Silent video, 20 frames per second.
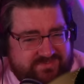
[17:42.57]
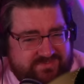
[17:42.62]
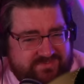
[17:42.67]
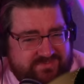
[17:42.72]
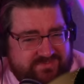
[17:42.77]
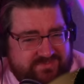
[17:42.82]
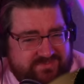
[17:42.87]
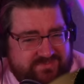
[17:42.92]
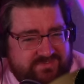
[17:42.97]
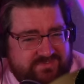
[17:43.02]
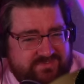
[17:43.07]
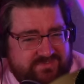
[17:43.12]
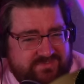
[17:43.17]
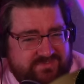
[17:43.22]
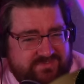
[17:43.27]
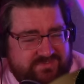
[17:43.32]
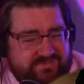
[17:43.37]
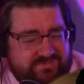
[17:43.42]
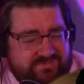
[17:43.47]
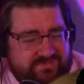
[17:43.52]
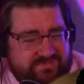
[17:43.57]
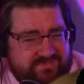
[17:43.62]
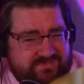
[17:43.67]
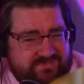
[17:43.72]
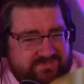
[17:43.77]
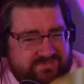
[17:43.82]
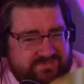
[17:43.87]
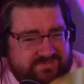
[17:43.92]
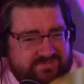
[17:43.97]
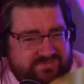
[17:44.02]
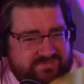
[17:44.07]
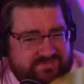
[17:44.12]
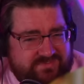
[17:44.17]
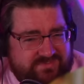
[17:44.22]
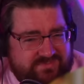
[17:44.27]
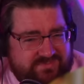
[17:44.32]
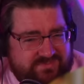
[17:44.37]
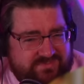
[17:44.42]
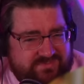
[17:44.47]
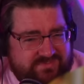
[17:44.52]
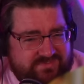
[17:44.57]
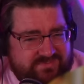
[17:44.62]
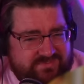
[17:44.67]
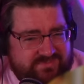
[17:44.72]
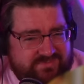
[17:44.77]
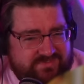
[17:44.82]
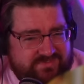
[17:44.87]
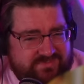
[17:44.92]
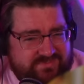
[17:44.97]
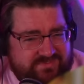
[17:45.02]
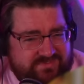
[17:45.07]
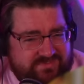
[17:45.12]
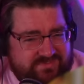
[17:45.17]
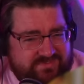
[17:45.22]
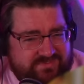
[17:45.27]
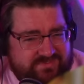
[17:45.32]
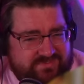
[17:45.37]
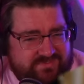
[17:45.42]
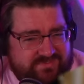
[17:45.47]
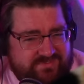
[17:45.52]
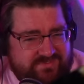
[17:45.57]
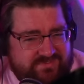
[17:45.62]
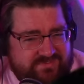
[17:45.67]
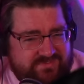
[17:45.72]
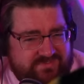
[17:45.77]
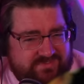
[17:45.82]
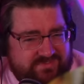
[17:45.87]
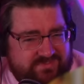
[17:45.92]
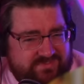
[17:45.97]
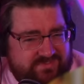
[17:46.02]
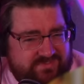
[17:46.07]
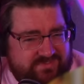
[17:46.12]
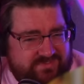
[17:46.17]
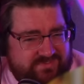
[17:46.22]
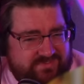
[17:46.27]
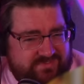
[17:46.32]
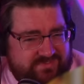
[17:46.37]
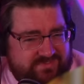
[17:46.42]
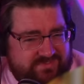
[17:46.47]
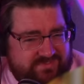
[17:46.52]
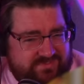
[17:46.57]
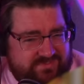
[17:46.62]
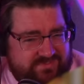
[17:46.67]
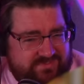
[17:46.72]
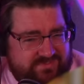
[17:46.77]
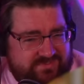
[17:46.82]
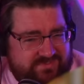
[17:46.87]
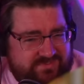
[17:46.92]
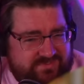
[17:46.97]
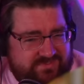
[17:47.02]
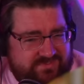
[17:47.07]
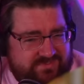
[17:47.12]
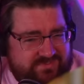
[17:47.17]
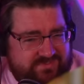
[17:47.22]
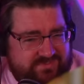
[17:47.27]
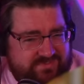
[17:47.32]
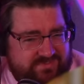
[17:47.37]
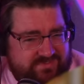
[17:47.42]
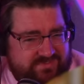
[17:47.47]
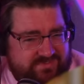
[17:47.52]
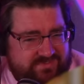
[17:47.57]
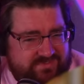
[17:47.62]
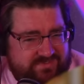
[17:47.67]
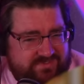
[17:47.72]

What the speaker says: [no speech]